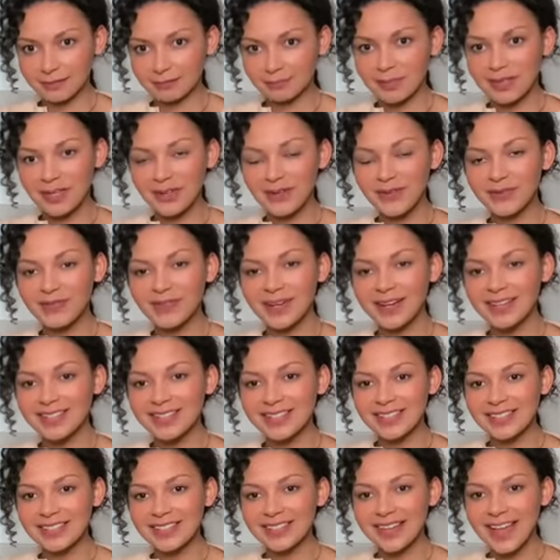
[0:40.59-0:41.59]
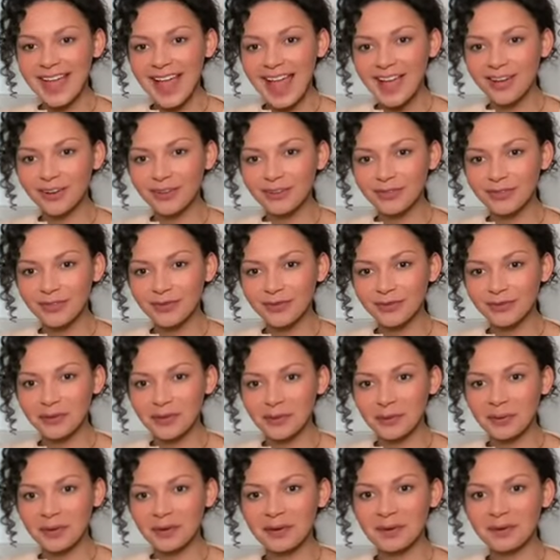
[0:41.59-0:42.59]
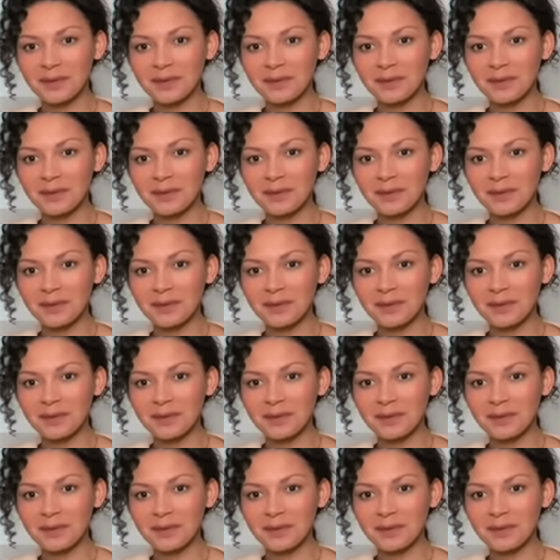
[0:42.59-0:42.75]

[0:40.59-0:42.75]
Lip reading: MacPherson held the floor.